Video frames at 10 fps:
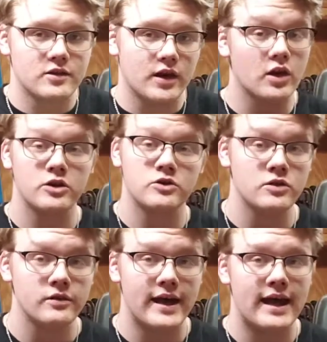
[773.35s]
So I couldn't
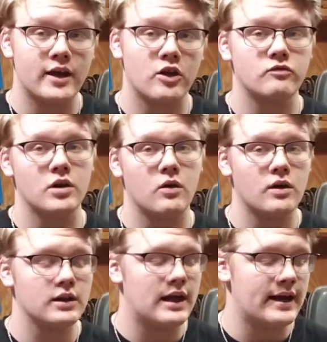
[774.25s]
do that. I couldn't
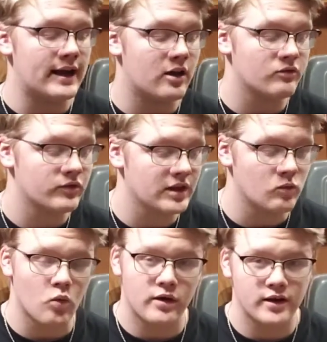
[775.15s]
record a lot, and I couldn't really
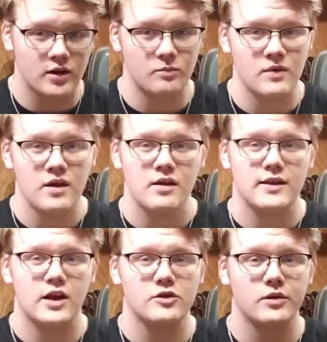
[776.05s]
warn him
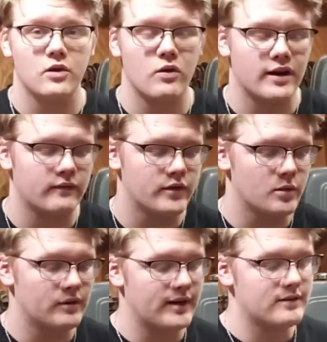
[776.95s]
that I was recording for
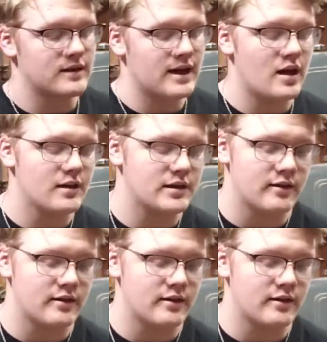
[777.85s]
the Blades of Chaos.